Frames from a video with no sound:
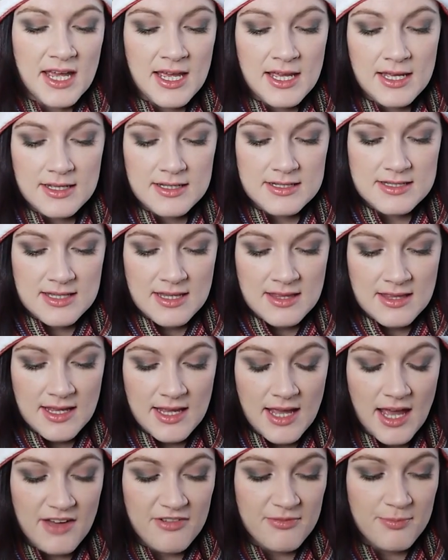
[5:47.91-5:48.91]
is
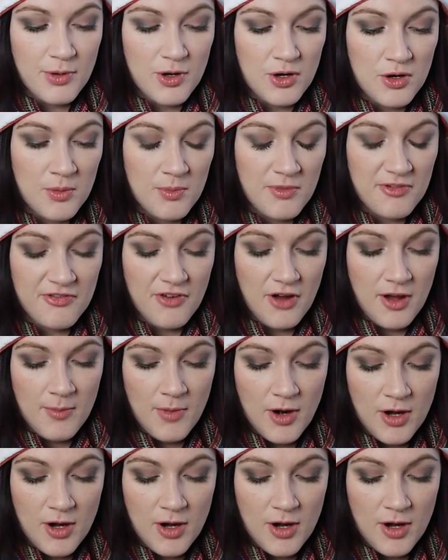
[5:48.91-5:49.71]
the F-Bomb from